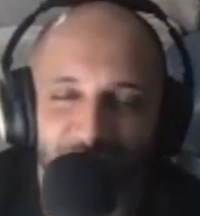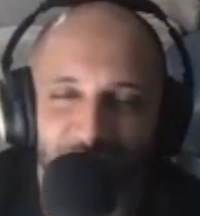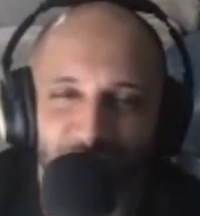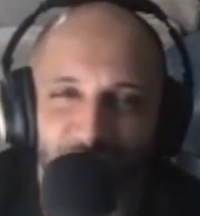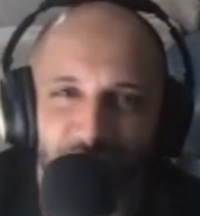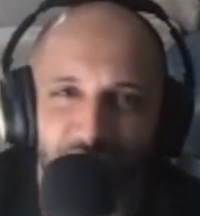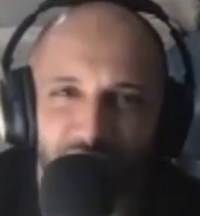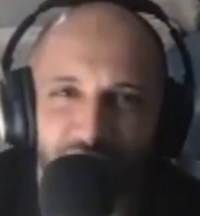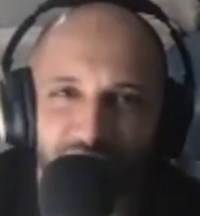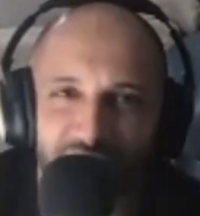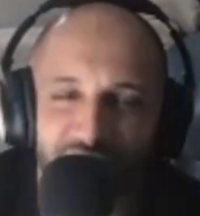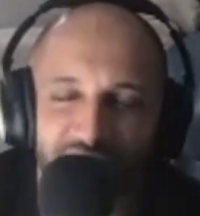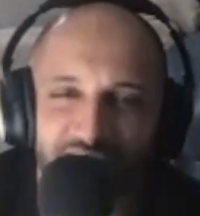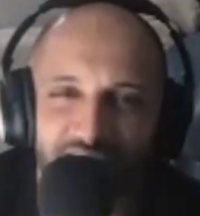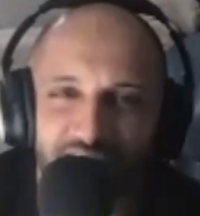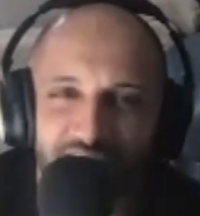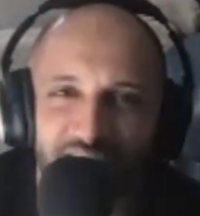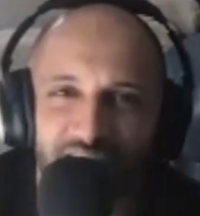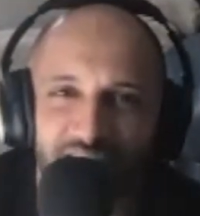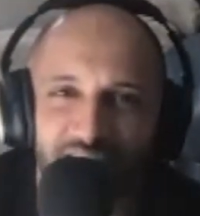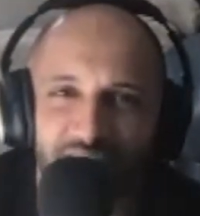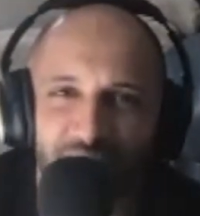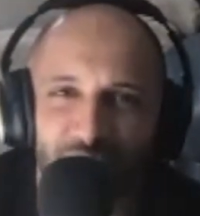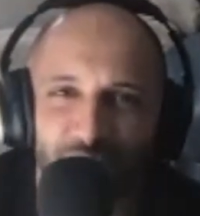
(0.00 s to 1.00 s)
Oh, that's a
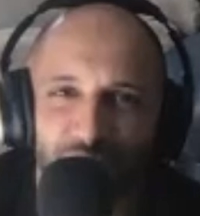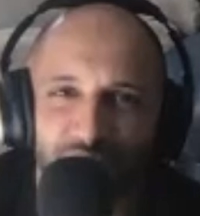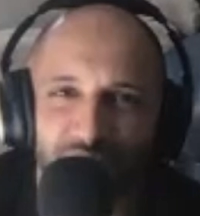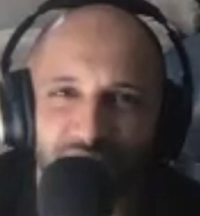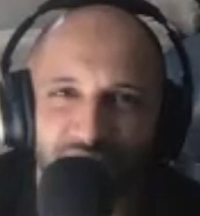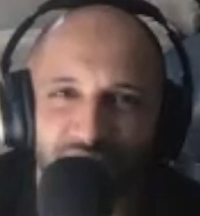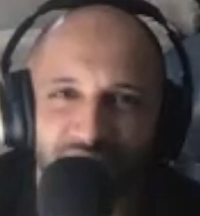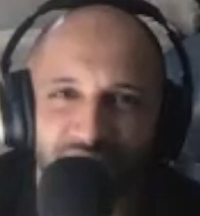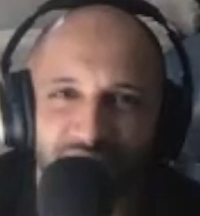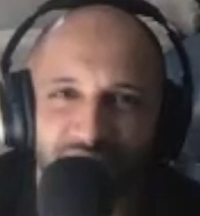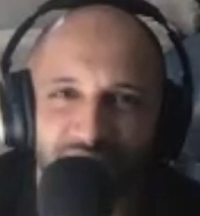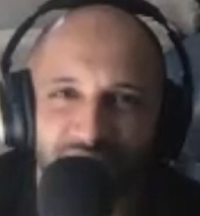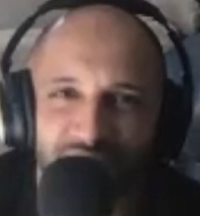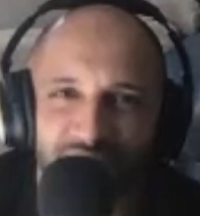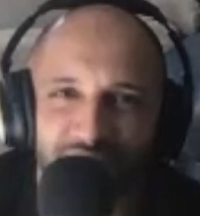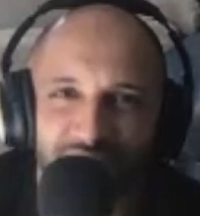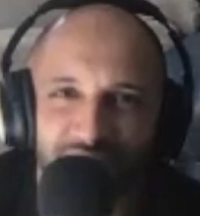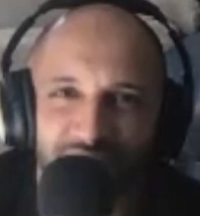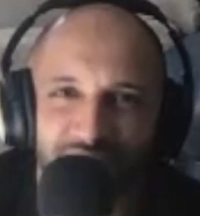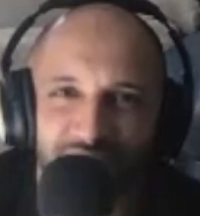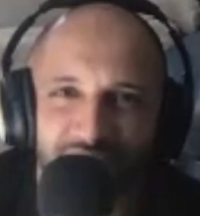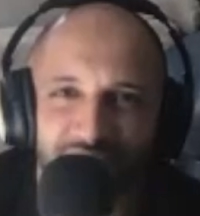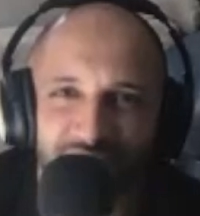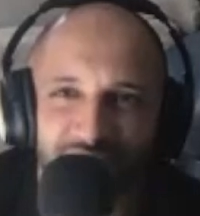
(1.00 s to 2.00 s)
hard one
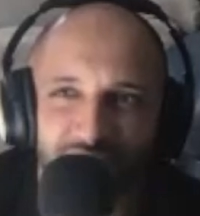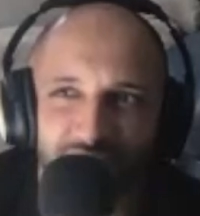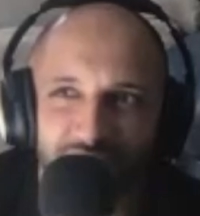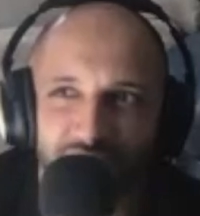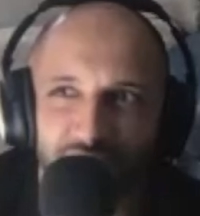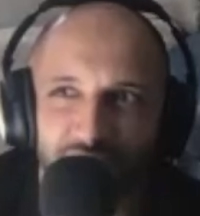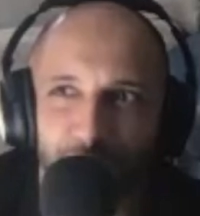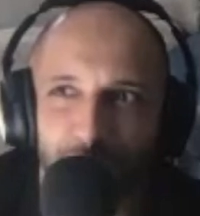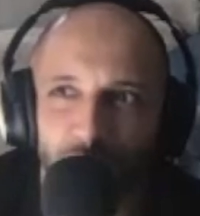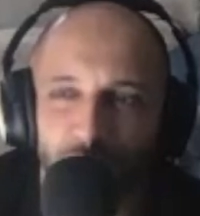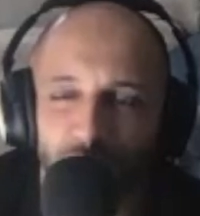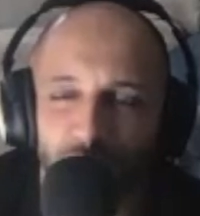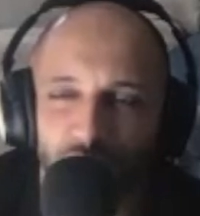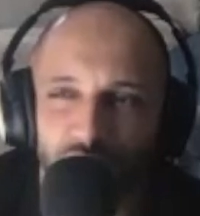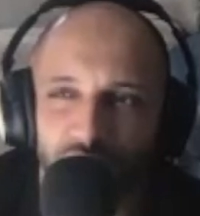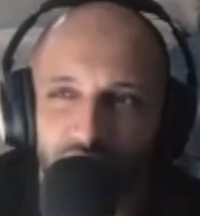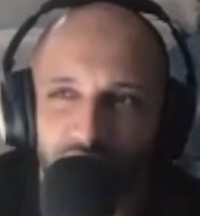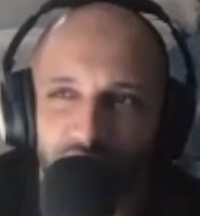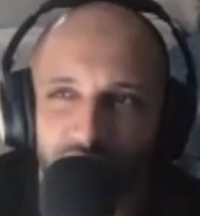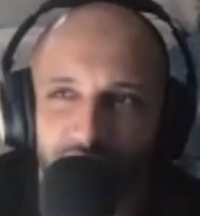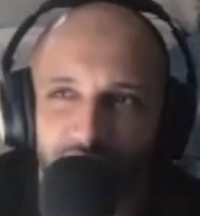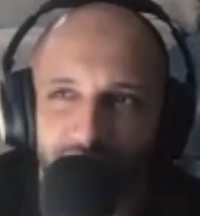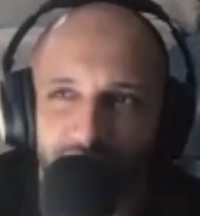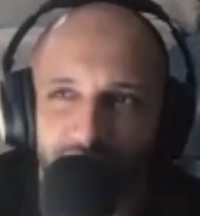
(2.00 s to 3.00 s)
to support.